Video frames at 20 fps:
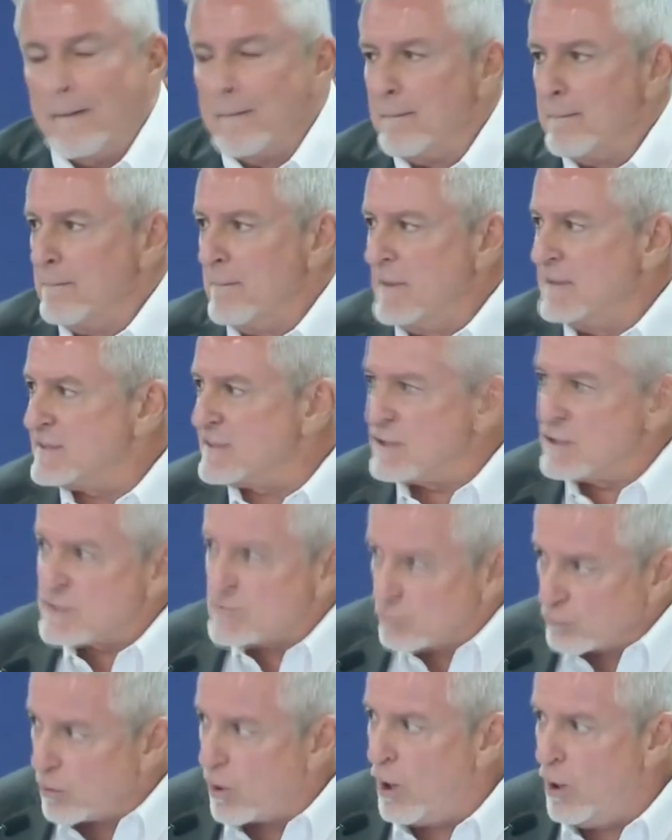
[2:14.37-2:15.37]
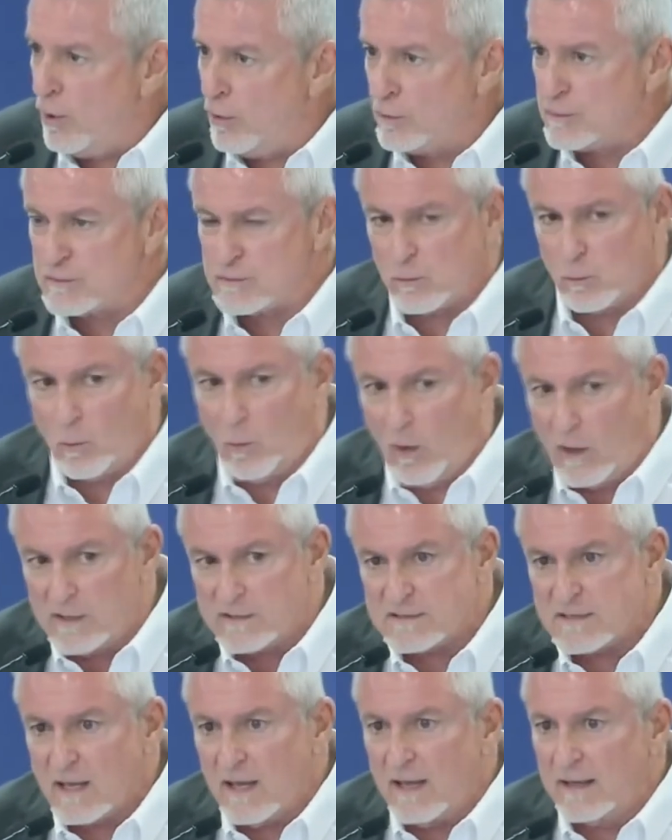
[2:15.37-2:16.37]
Mrs. Rose was
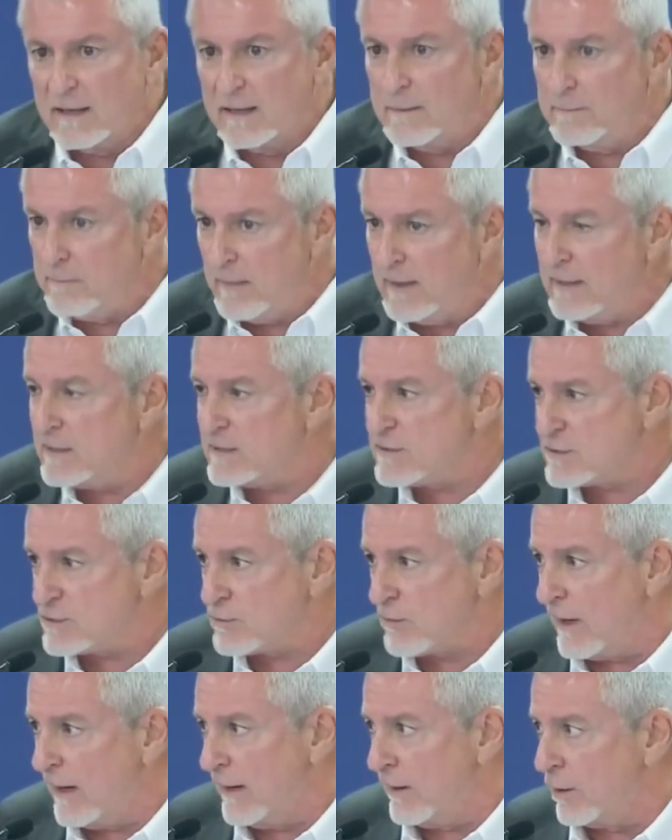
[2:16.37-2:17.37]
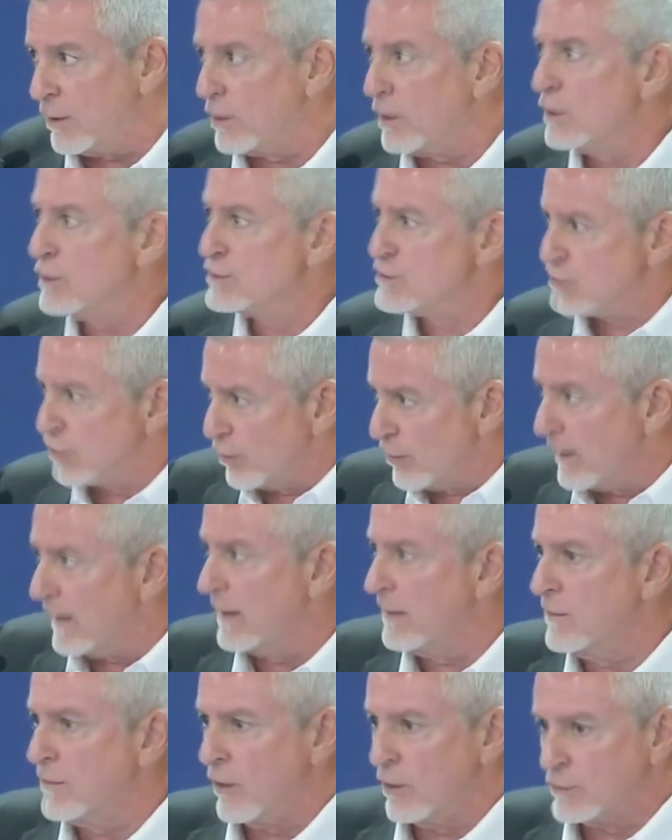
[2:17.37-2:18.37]
an administrator
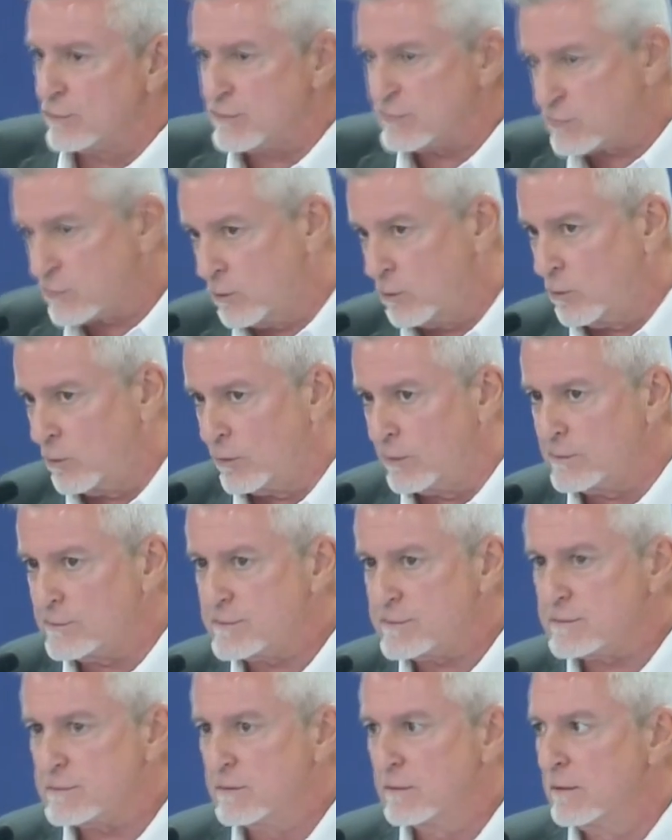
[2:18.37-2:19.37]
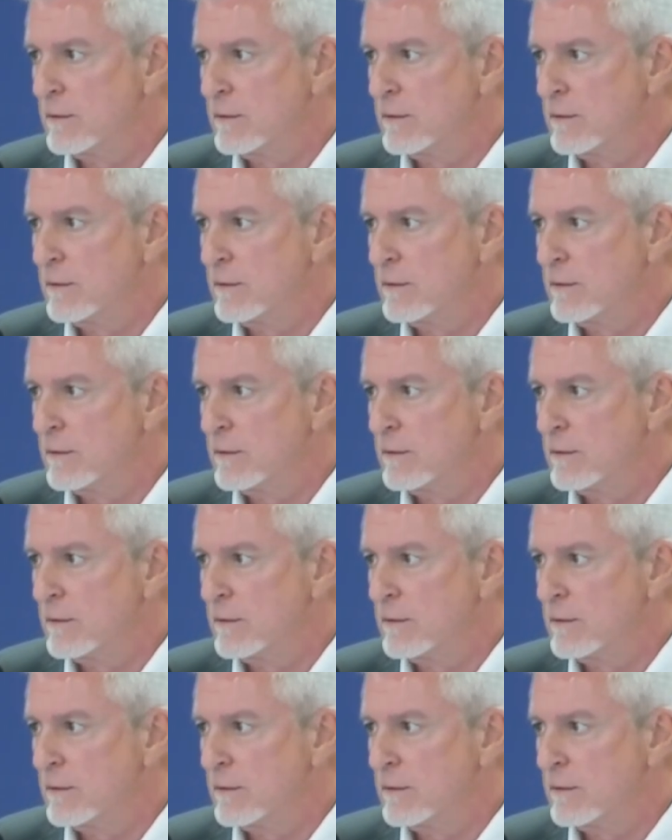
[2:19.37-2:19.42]
during those scores,